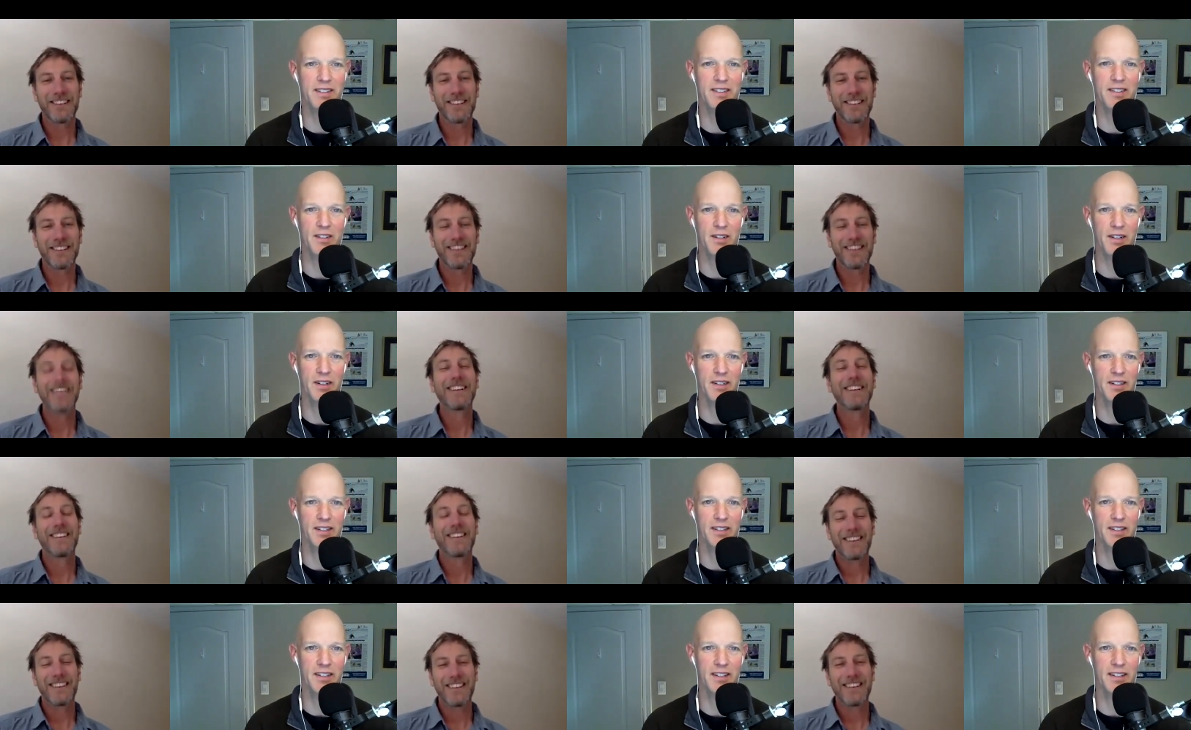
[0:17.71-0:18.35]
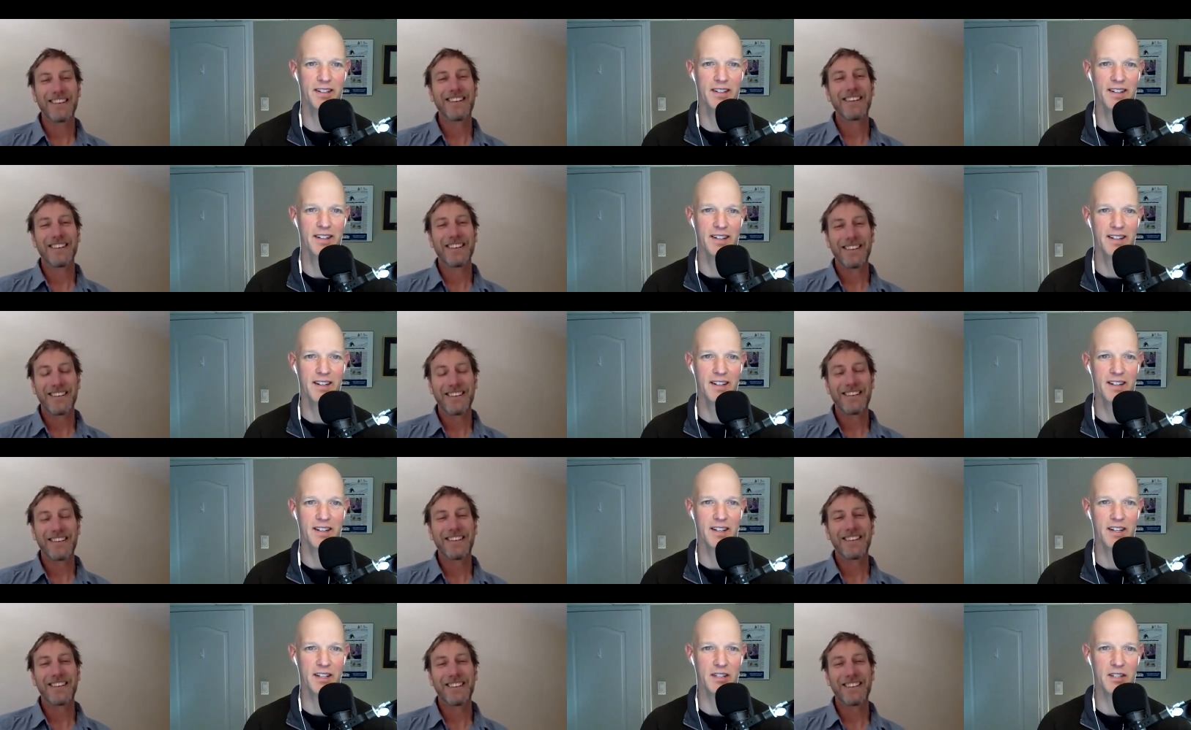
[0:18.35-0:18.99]
Speaker 1: It's great uh,
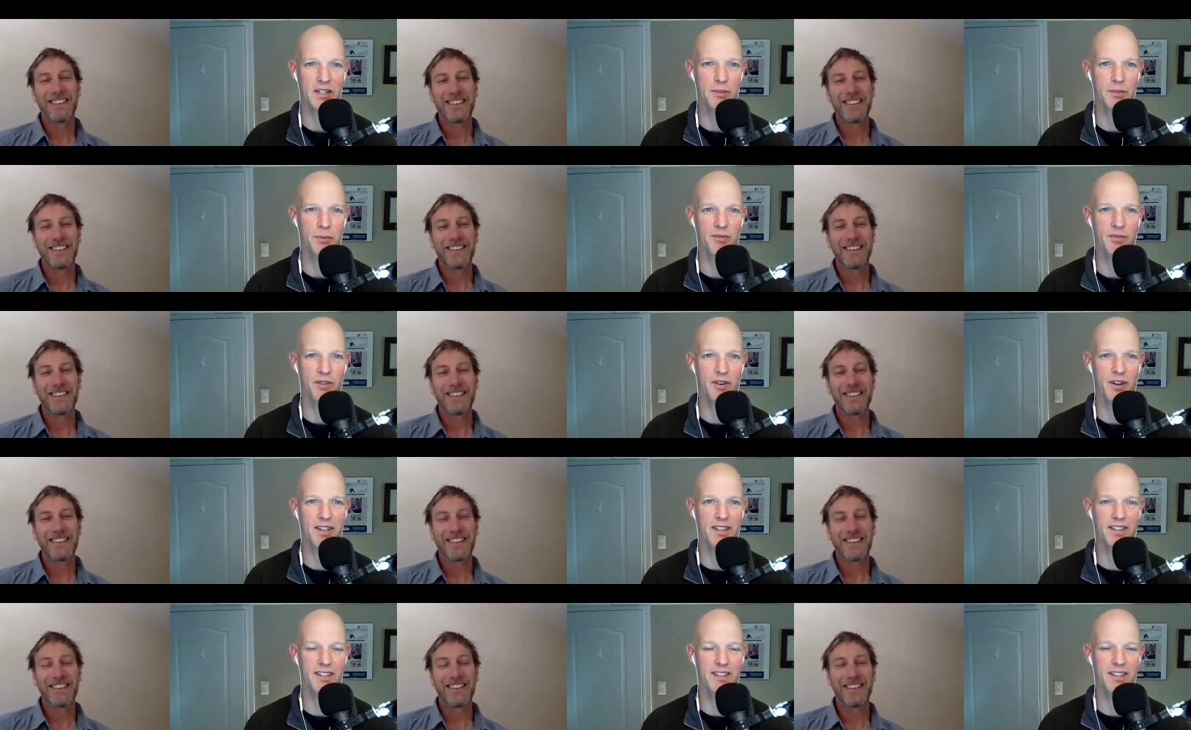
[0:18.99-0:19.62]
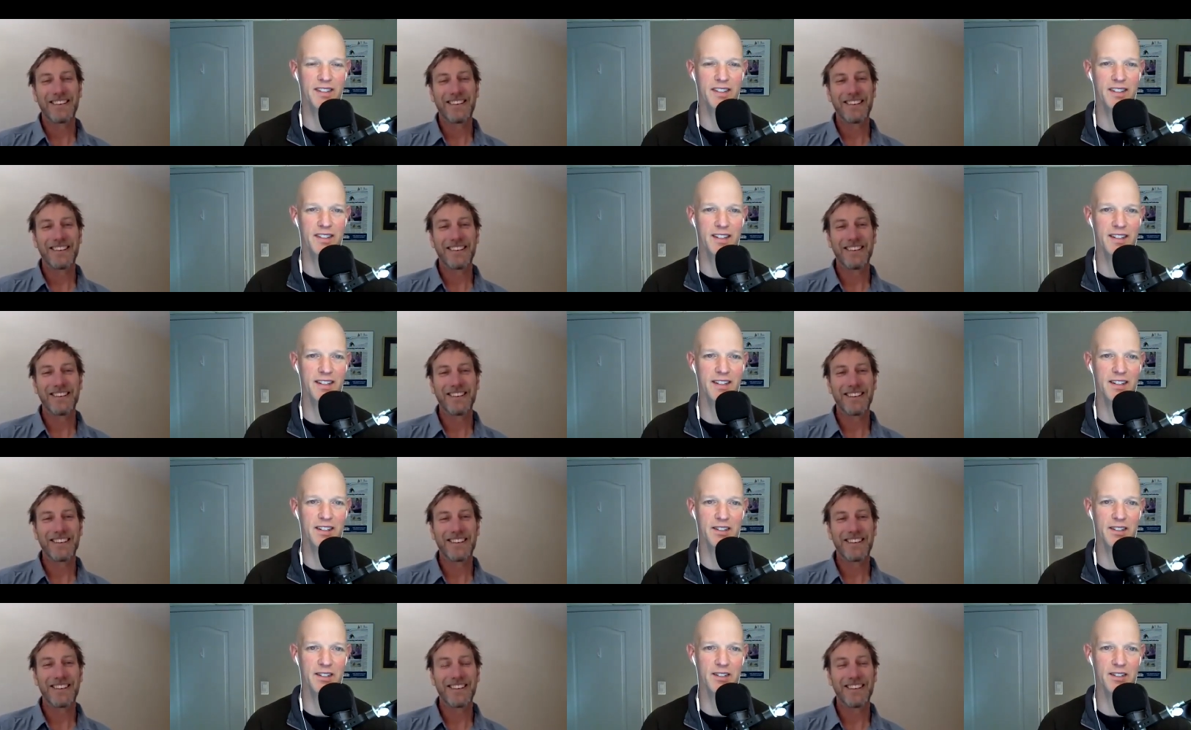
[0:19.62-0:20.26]
catching up with friends and,
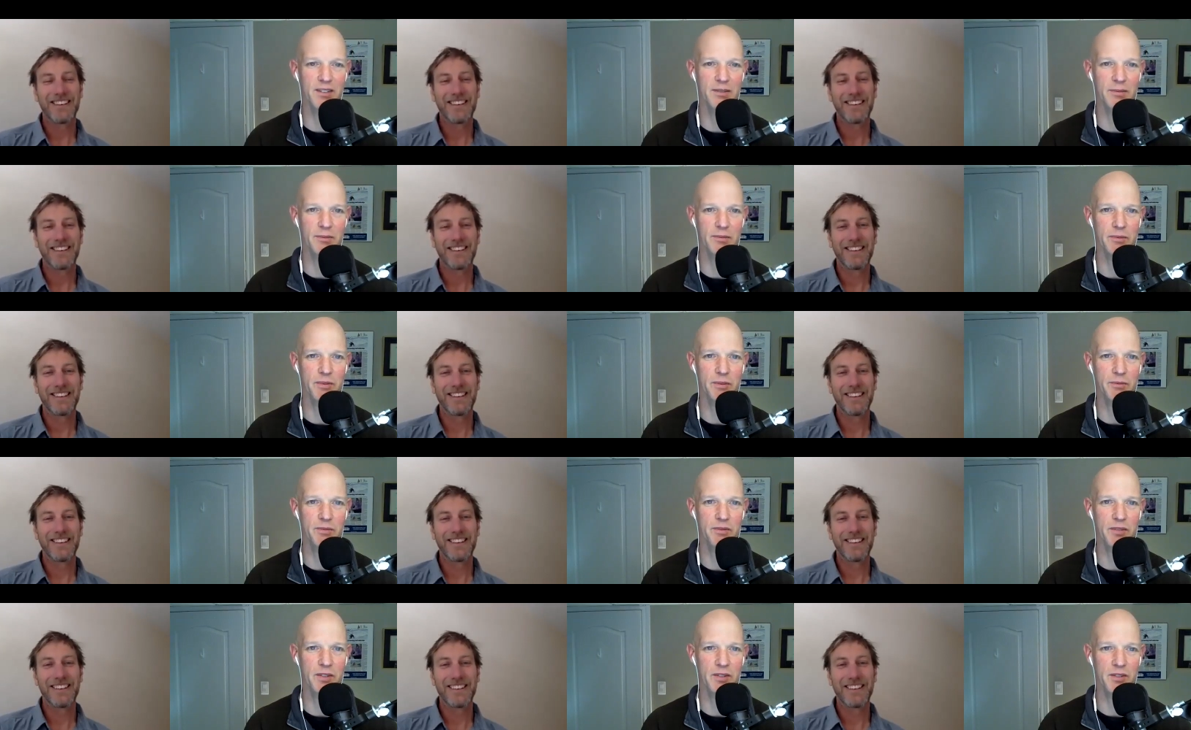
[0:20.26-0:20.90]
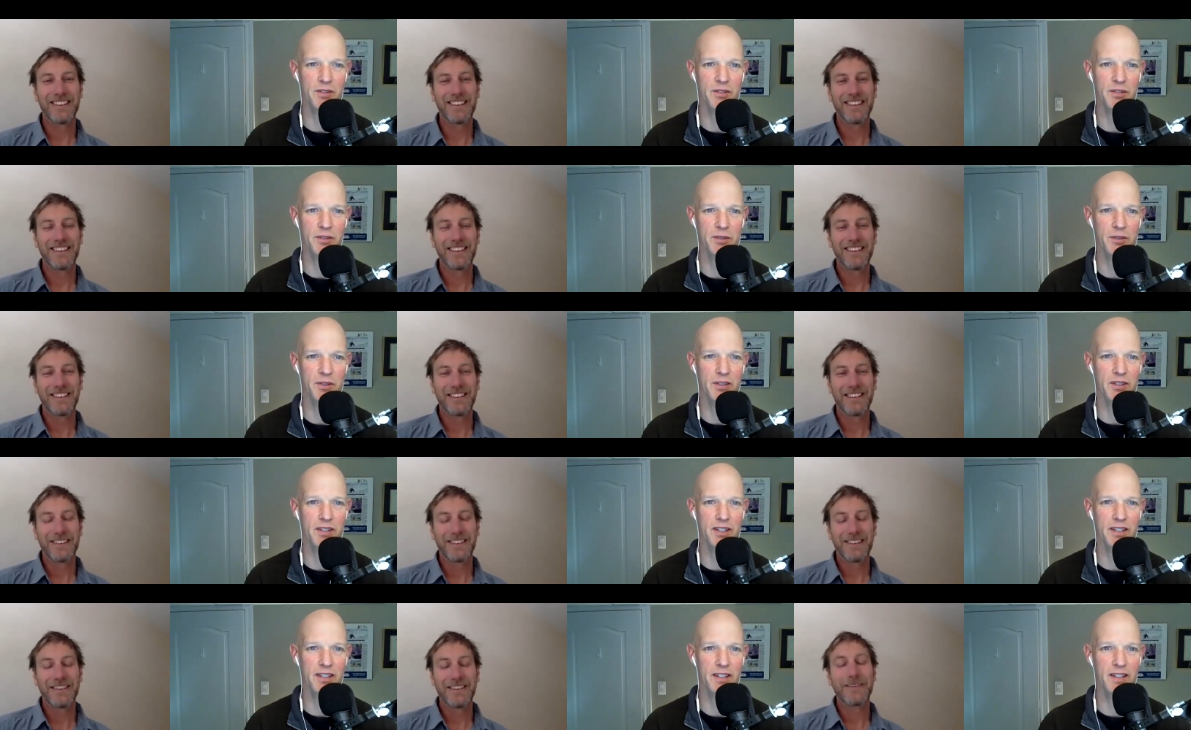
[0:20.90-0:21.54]
and hearing some some fun
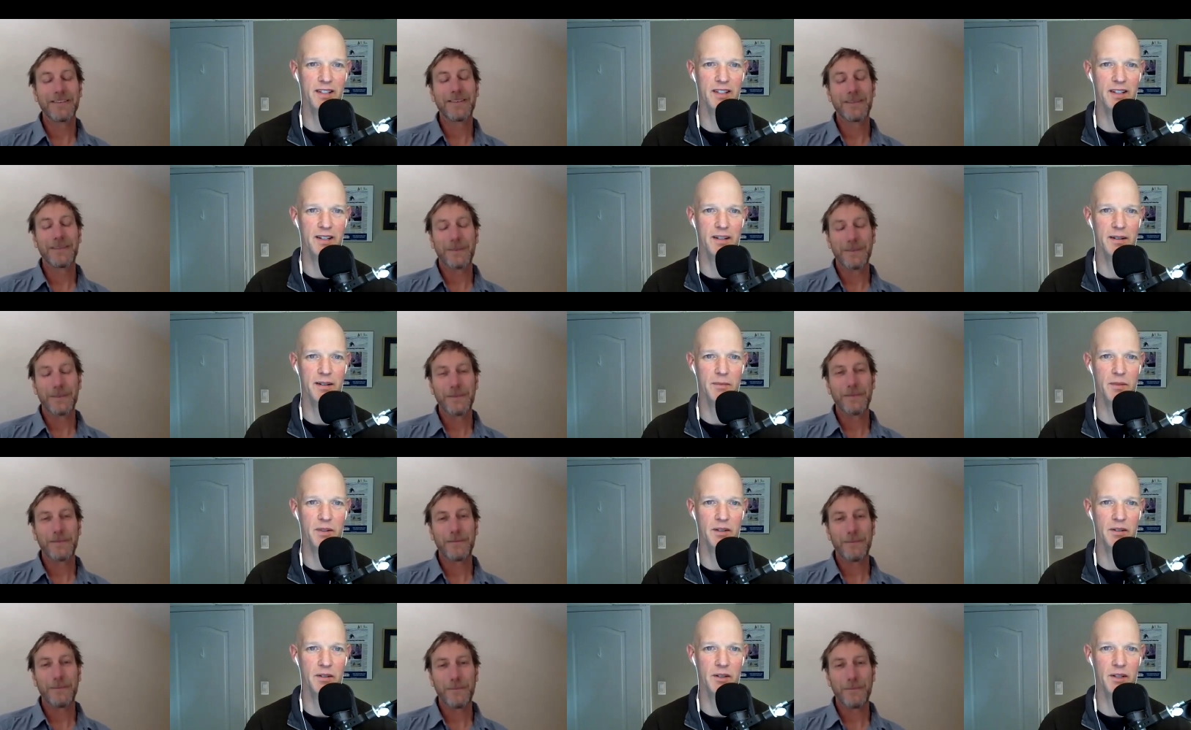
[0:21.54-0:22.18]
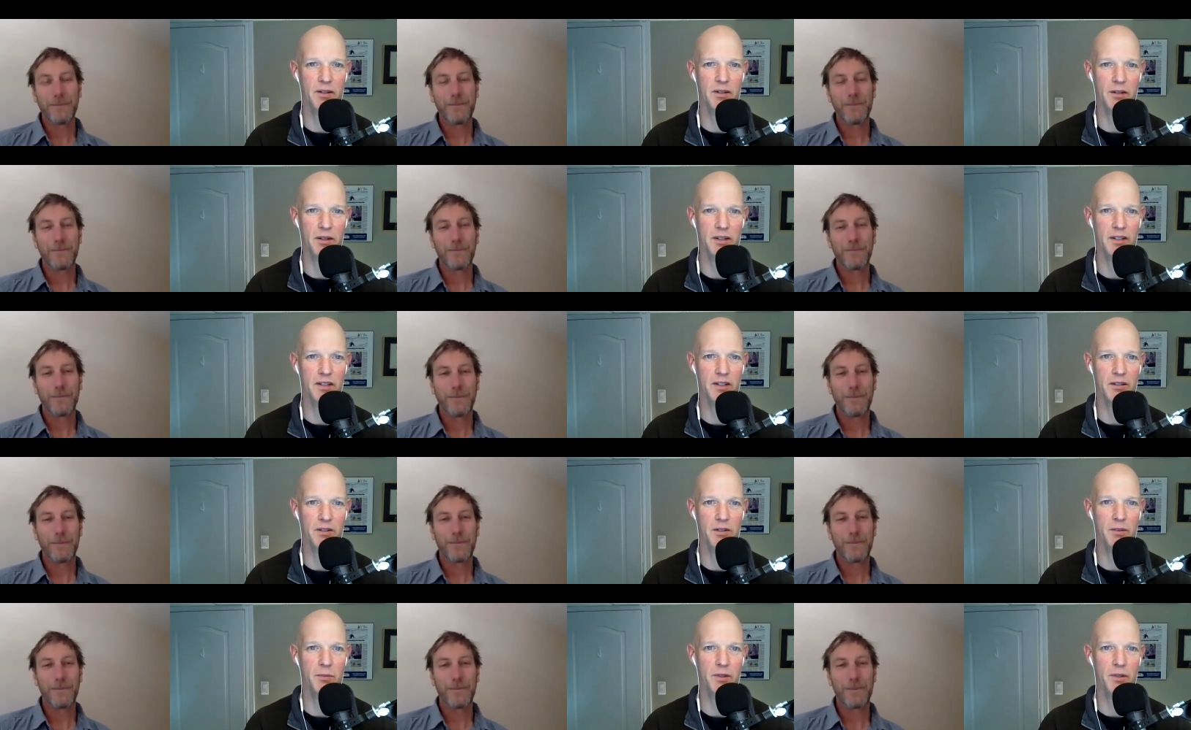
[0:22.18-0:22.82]
stories that uh, you know I don't get
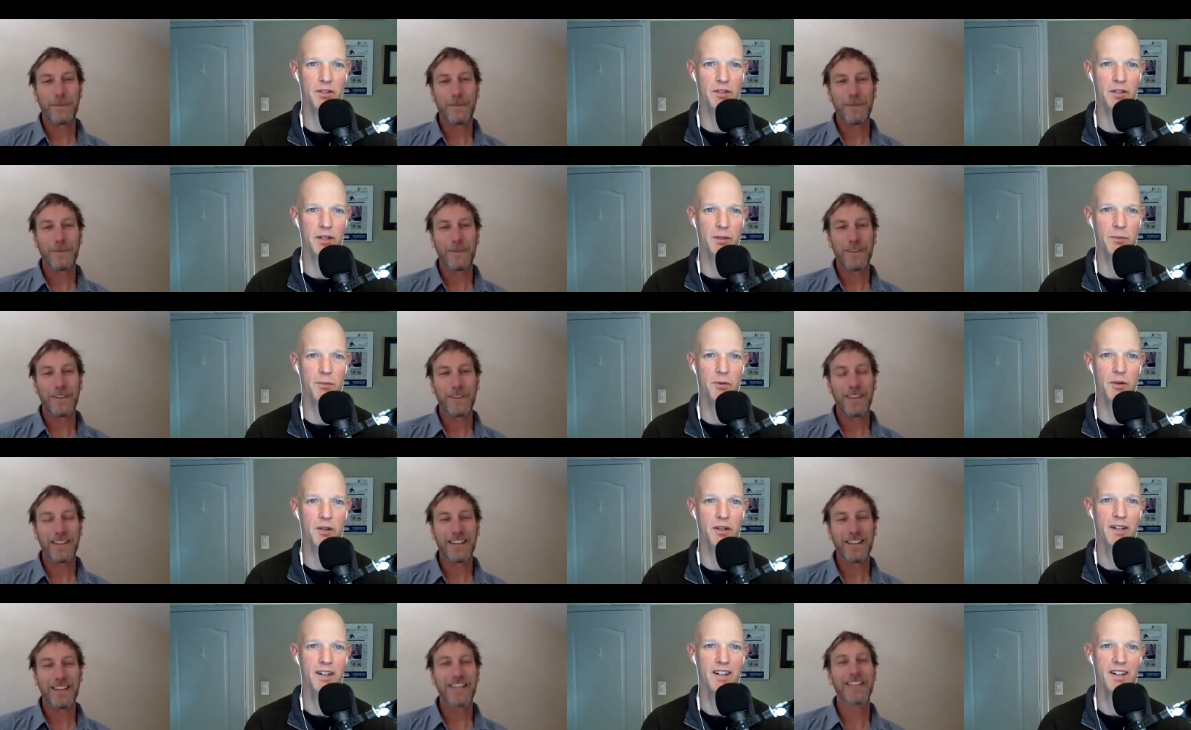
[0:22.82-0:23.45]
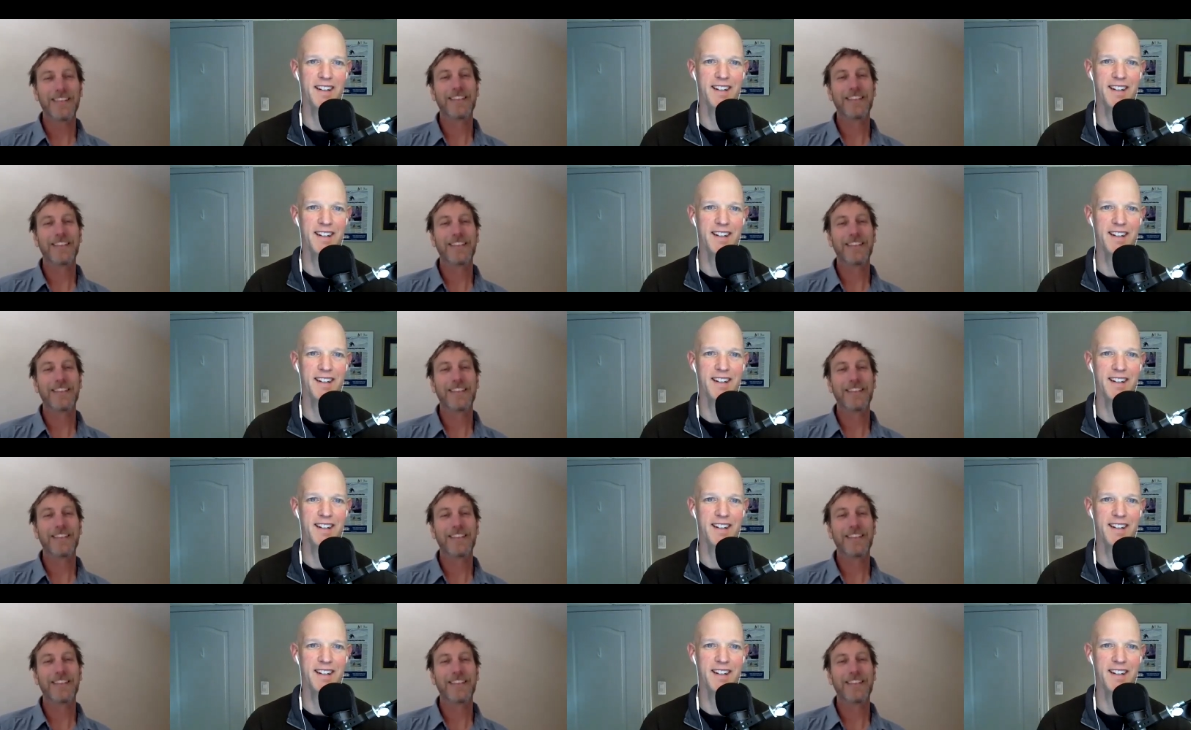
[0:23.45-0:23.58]
to hear too much anymore